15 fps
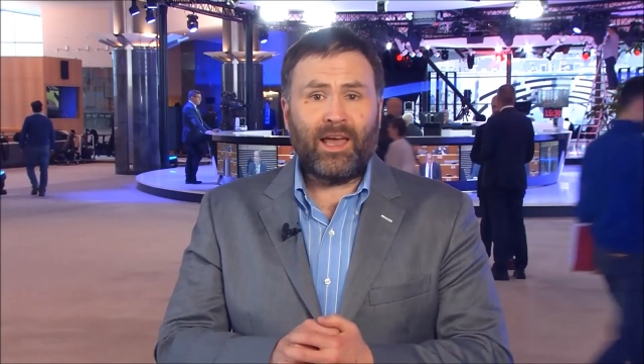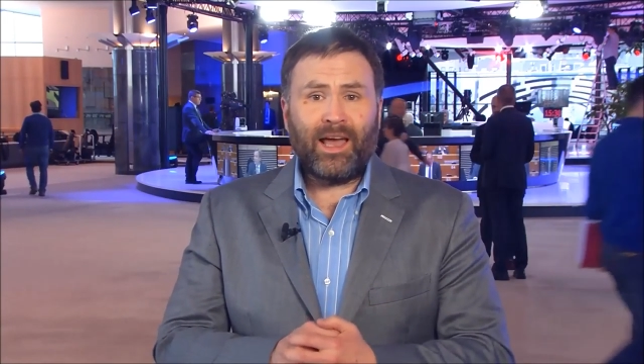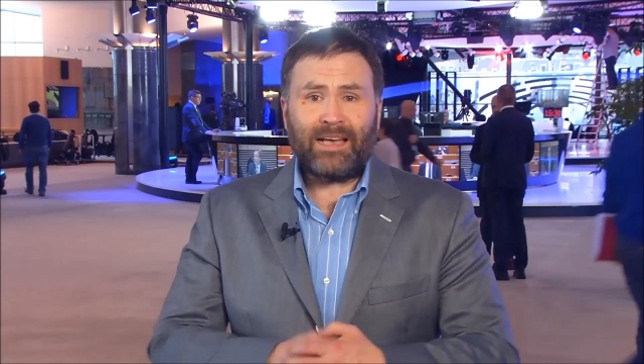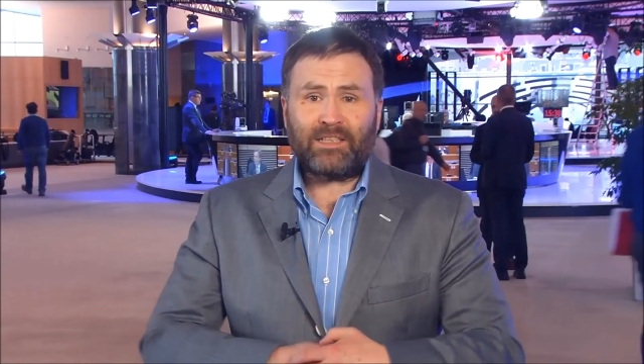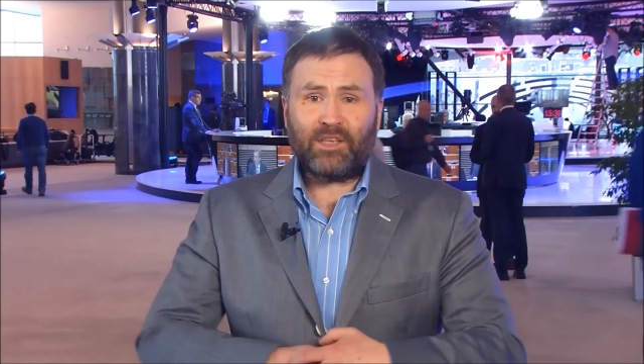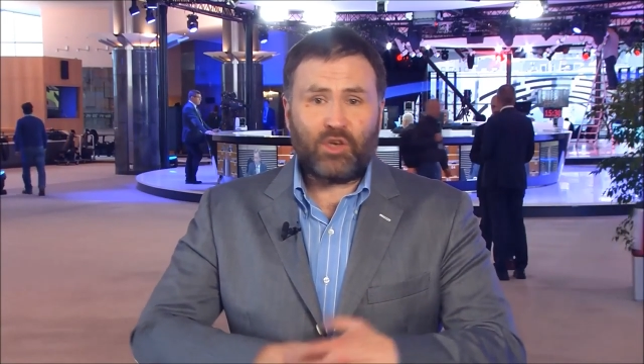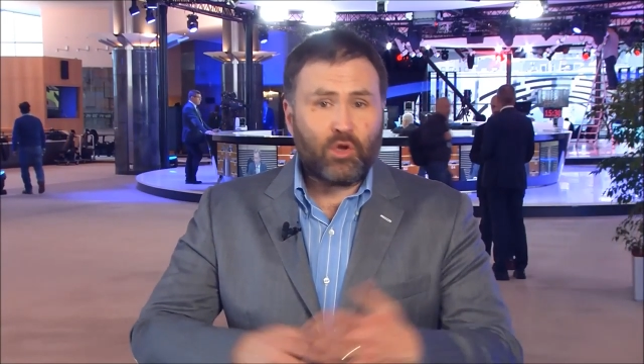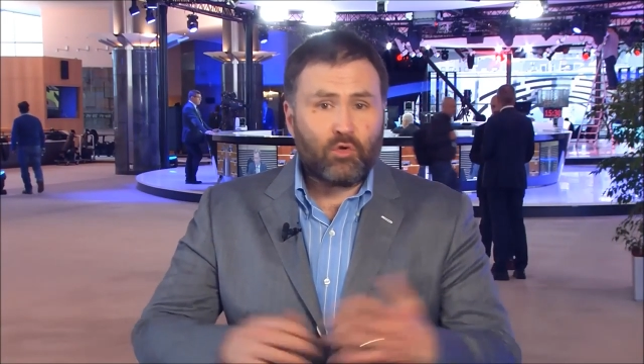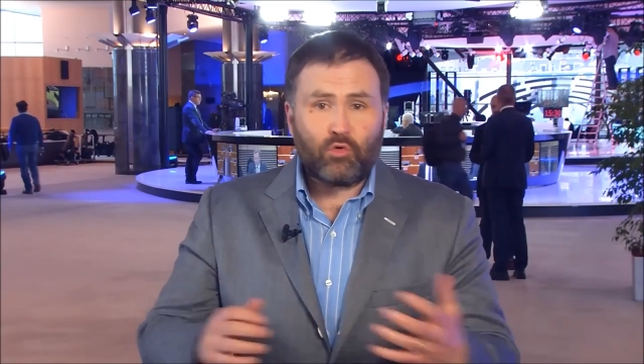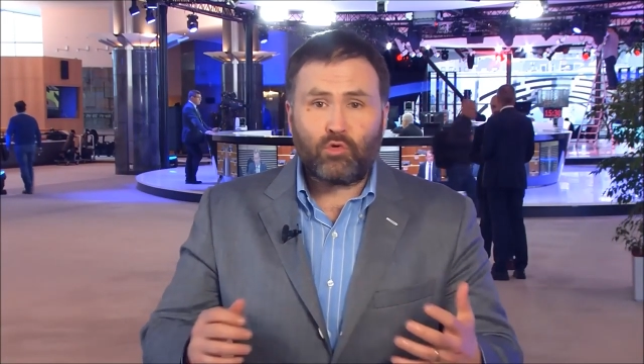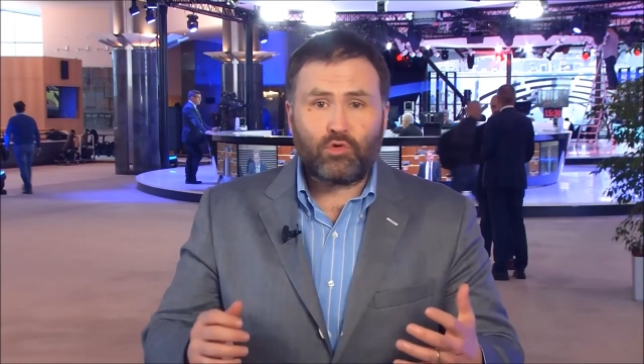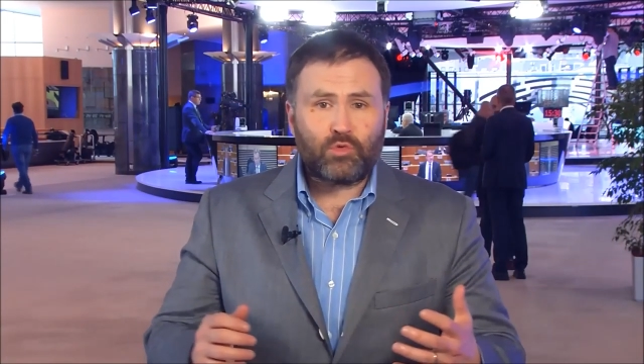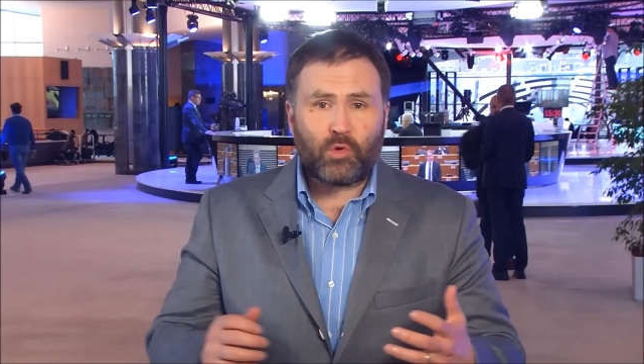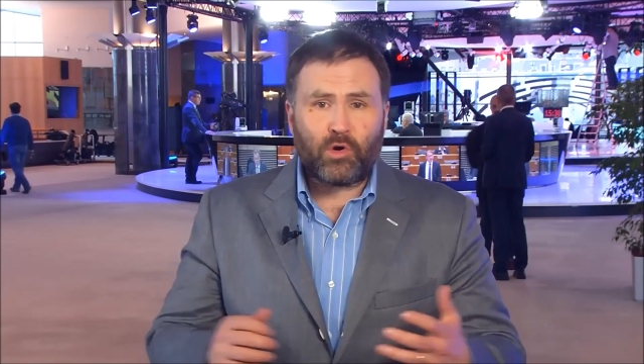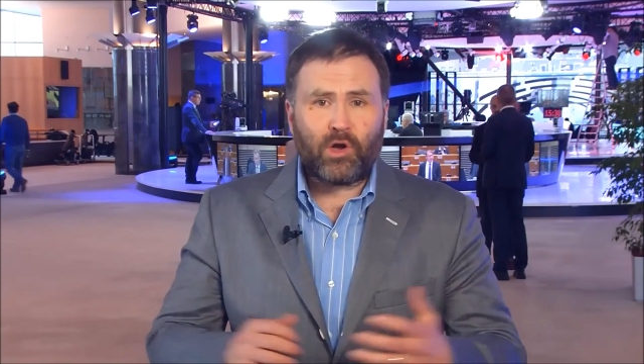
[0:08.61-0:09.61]
As the new
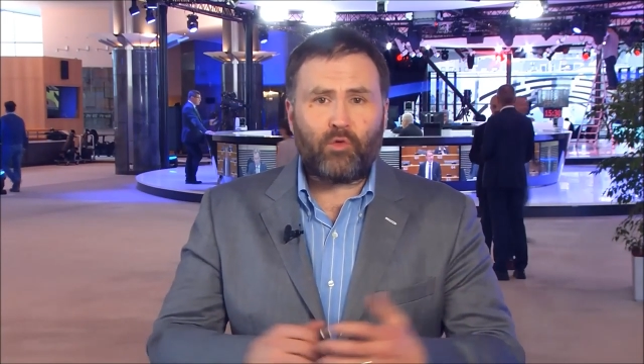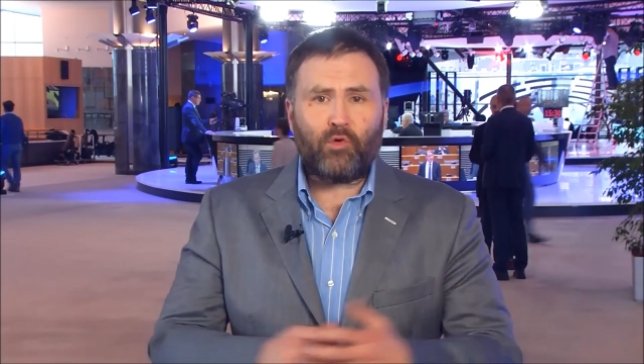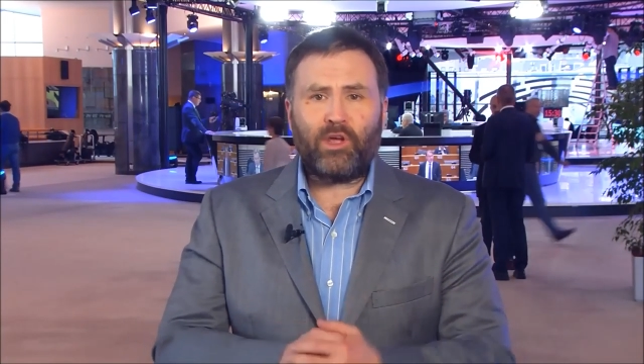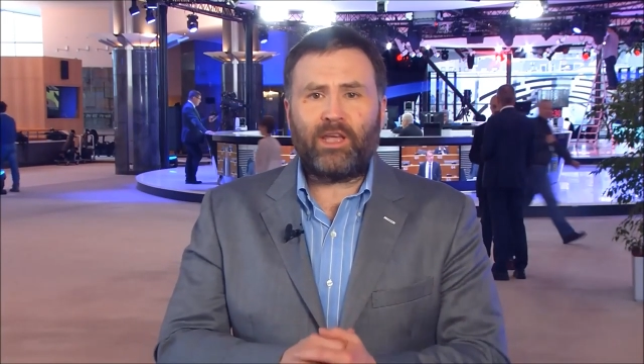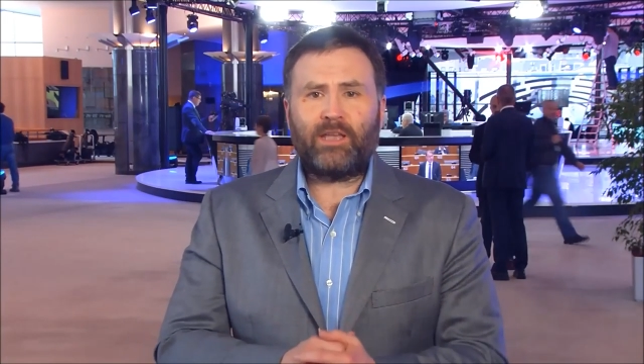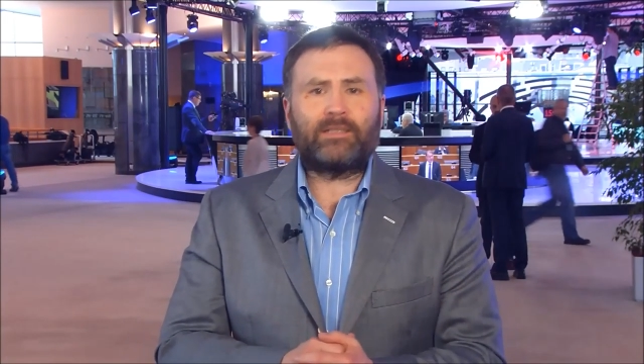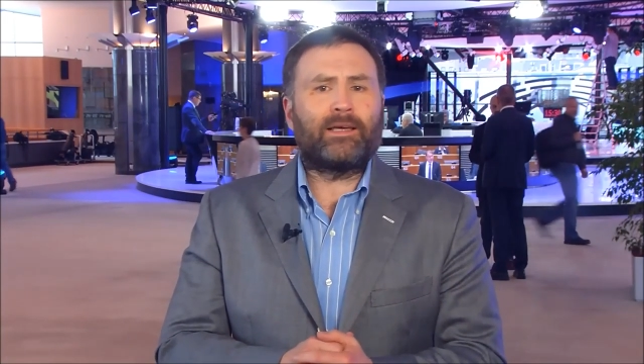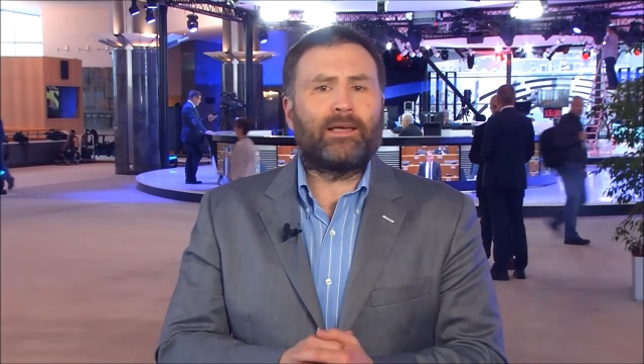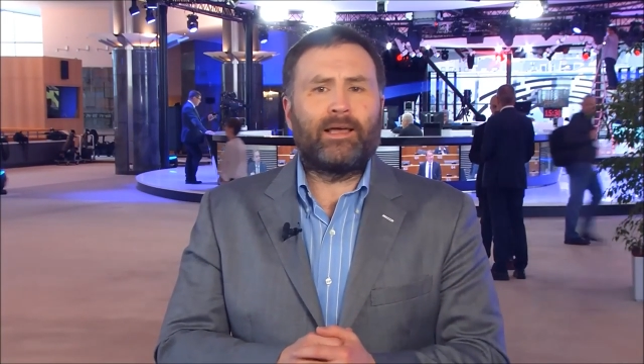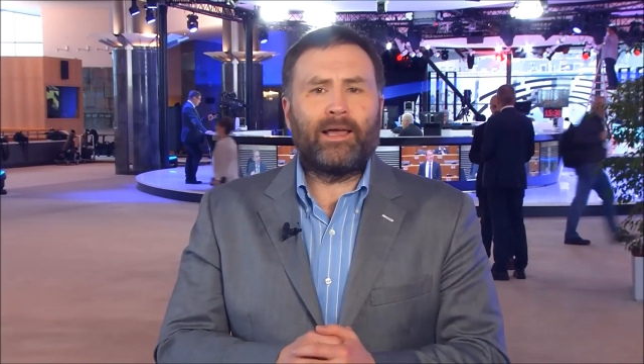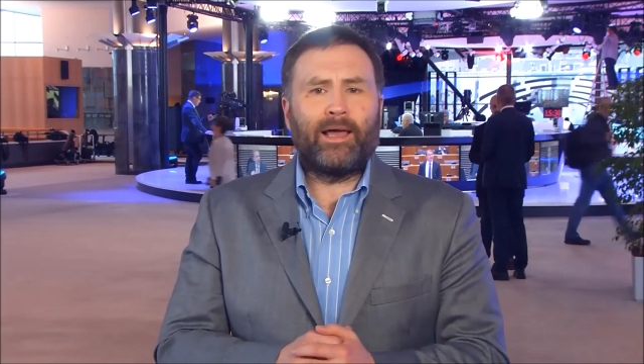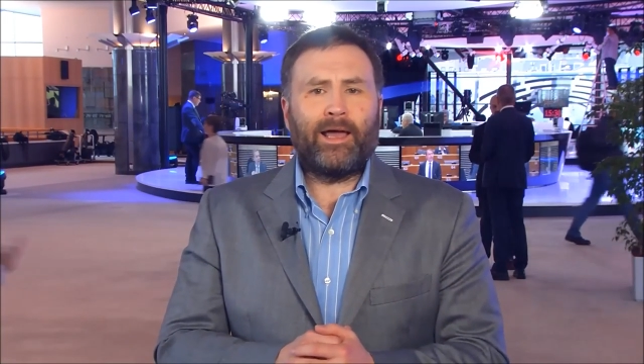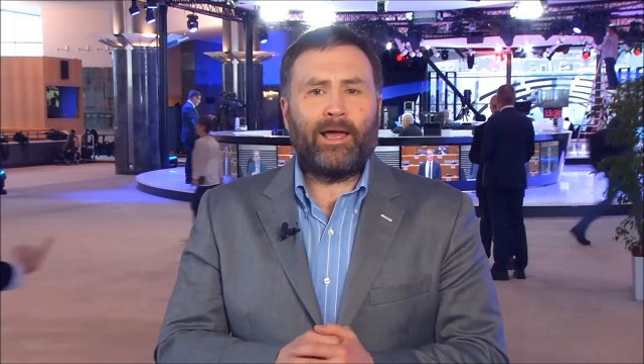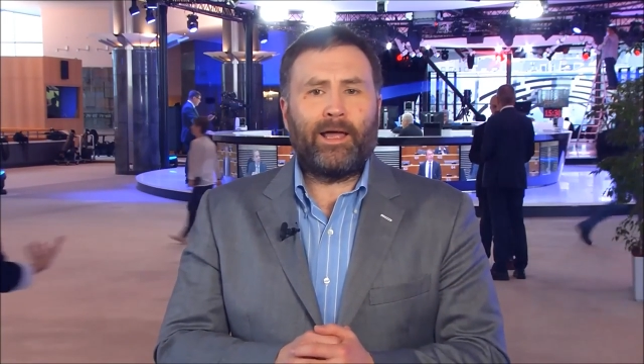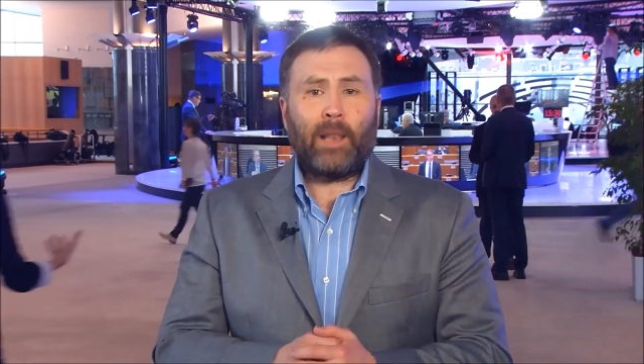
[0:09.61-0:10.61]
rules were agreed,
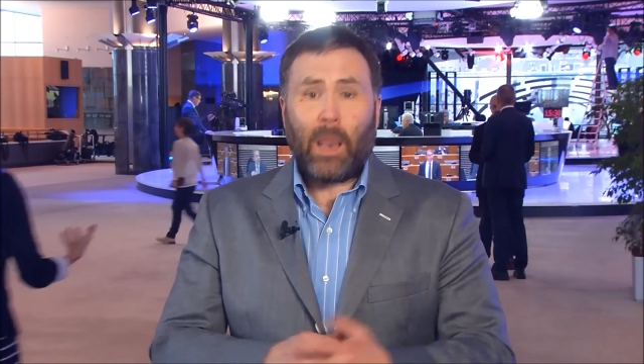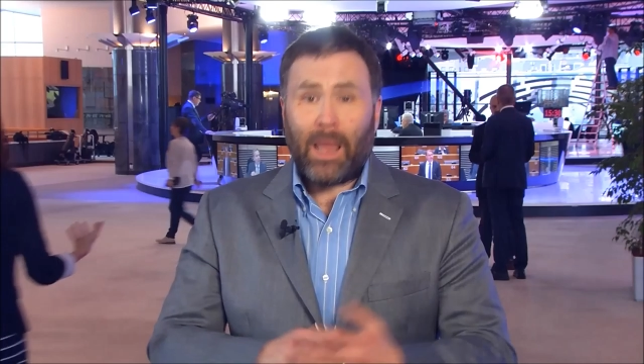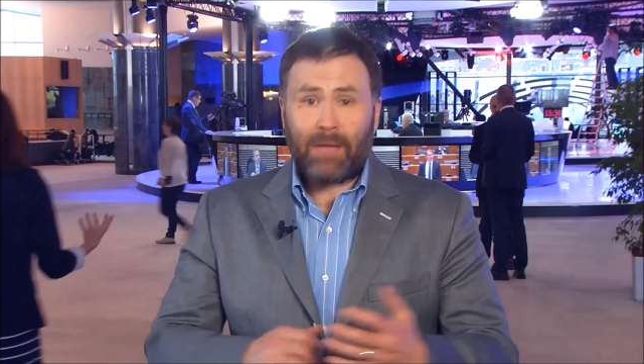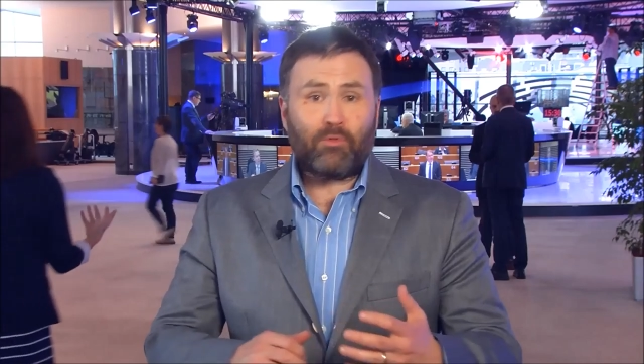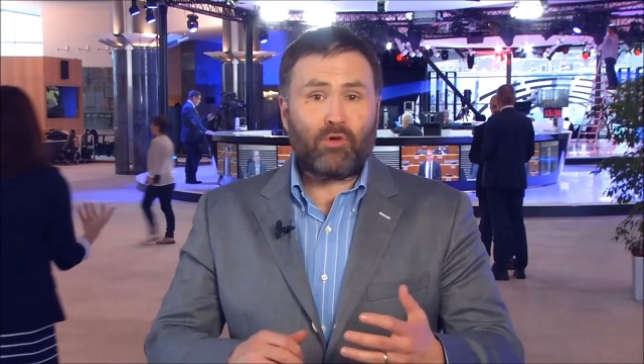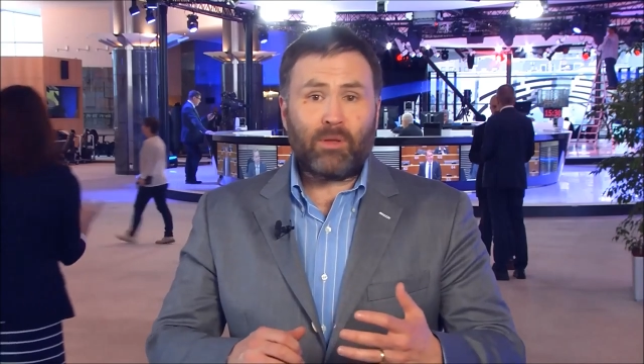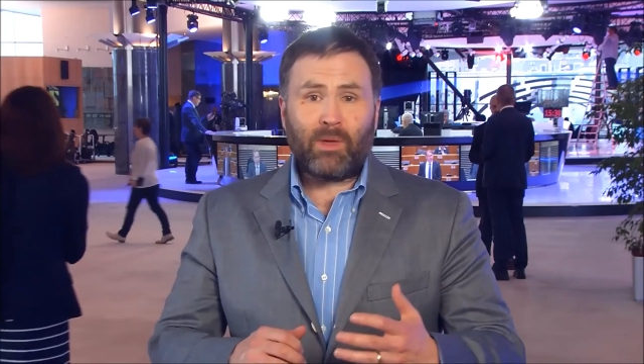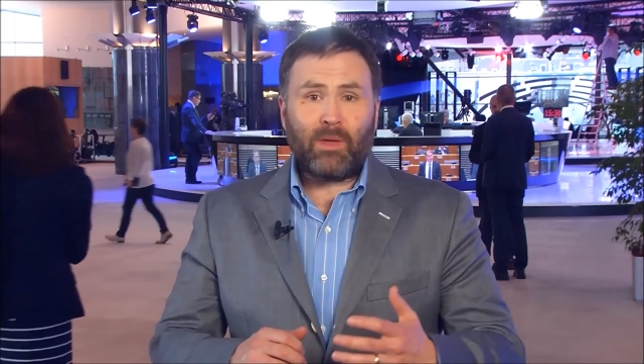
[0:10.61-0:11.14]
Labour